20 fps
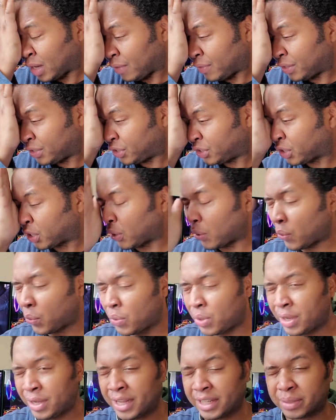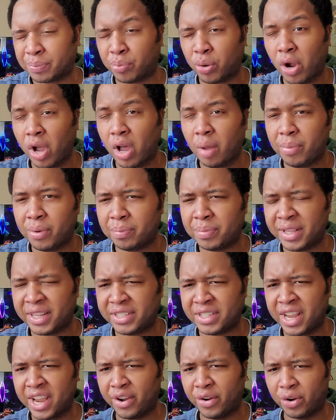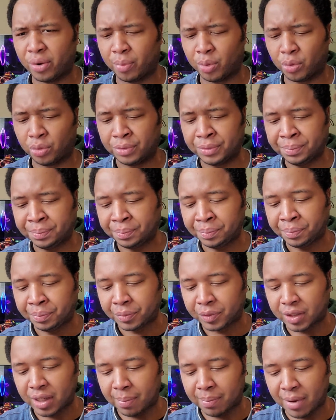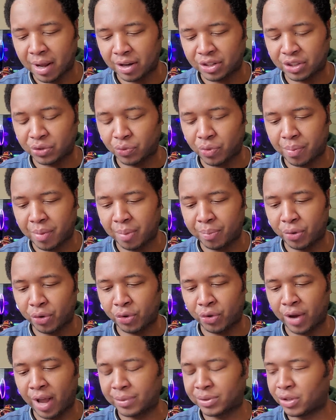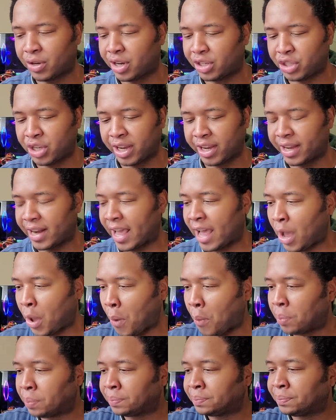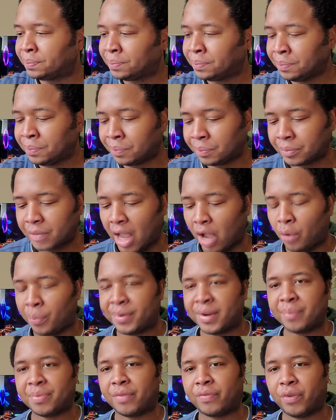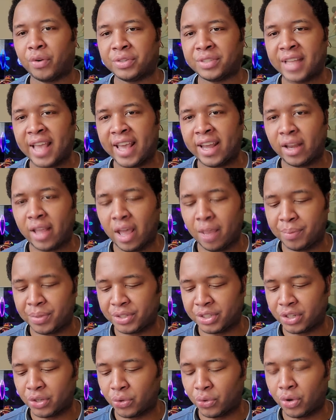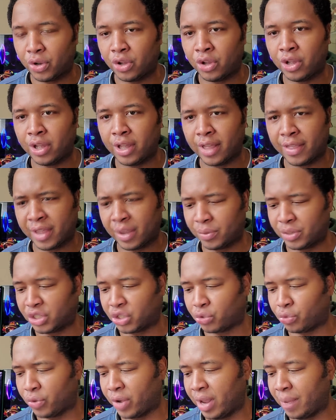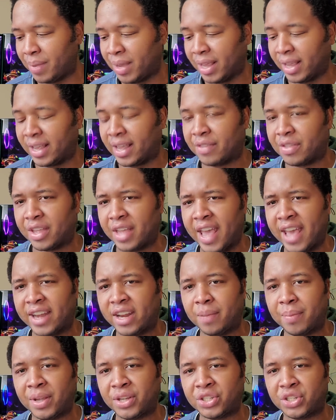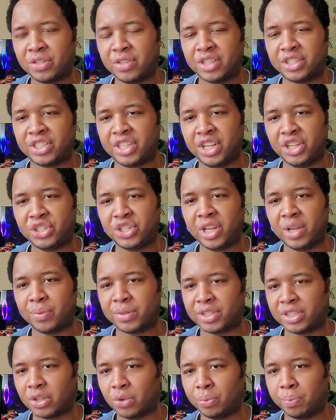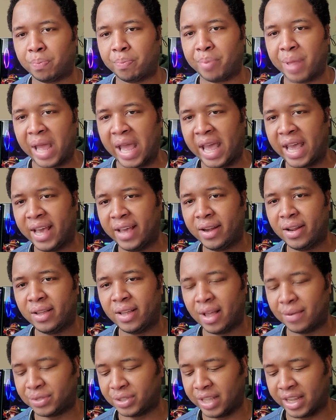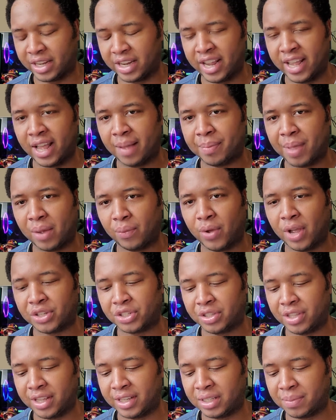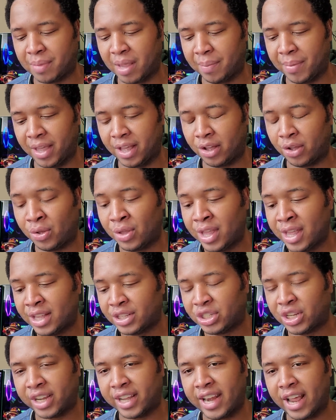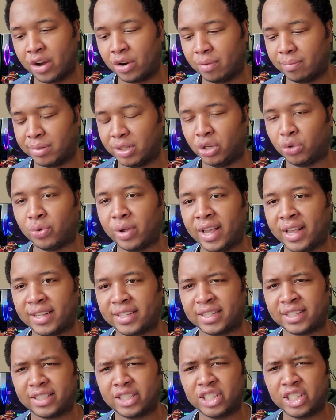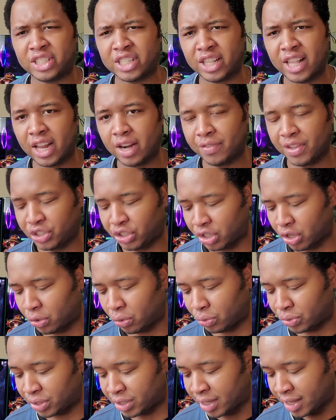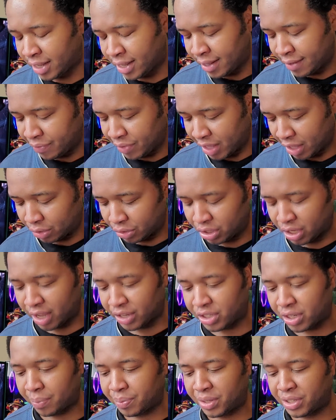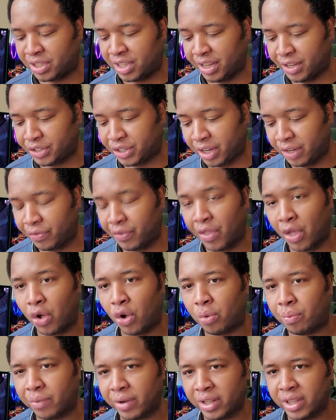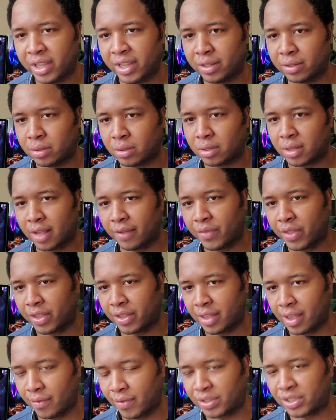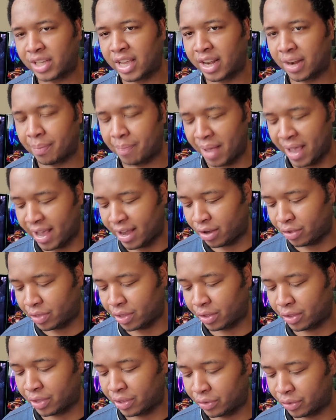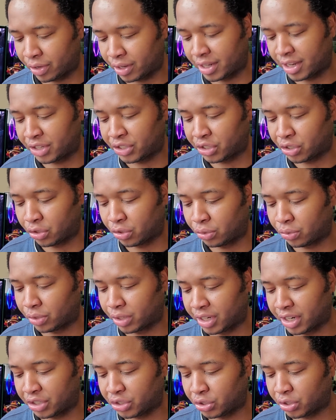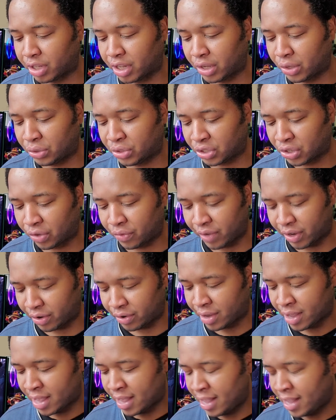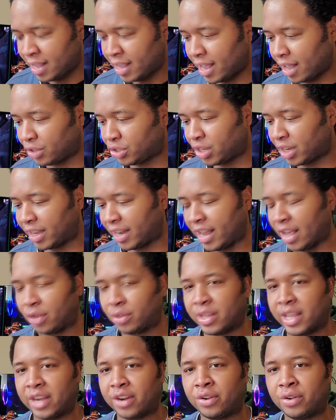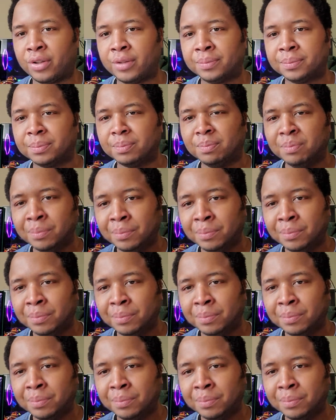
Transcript: Now this show is probably terrible. I just remember I was going to check it out. I opened up the first episode. I think it was streaming, and the animation, the CG was so bad. I was like, nah, I'm not watching this. Maybe I'll check it out on Blu-ray. Since a lot of these shows, they'll touch up the CG for the home release if it's kind of bad on the initial go. So I figured I'll check it out later.